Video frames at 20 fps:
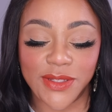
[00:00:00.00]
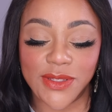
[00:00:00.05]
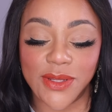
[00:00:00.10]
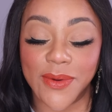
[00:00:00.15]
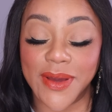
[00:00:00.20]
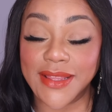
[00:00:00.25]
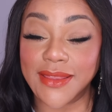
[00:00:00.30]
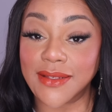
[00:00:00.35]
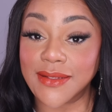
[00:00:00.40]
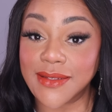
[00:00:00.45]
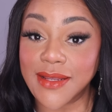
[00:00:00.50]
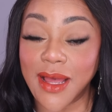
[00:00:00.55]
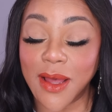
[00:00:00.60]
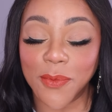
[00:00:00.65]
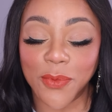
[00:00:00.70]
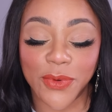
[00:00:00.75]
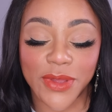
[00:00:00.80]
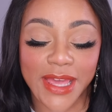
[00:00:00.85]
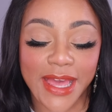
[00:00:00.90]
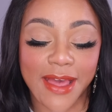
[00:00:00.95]
So at the
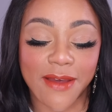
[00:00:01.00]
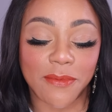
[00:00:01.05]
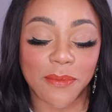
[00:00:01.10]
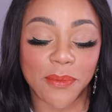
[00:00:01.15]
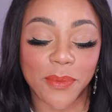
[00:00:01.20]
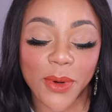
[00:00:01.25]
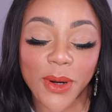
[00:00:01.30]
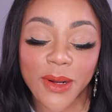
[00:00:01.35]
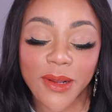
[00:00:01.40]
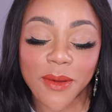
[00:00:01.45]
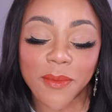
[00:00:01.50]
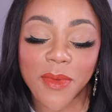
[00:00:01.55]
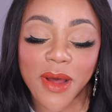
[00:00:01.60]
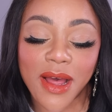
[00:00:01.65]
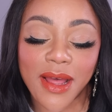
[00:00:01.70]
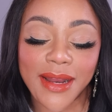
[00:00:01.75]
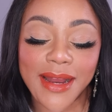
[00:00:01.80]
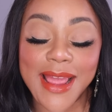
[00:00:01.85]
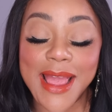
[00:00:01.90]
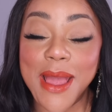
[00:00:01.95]
top, we have
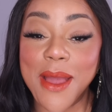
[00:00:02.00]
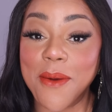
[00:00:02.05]
bergamot,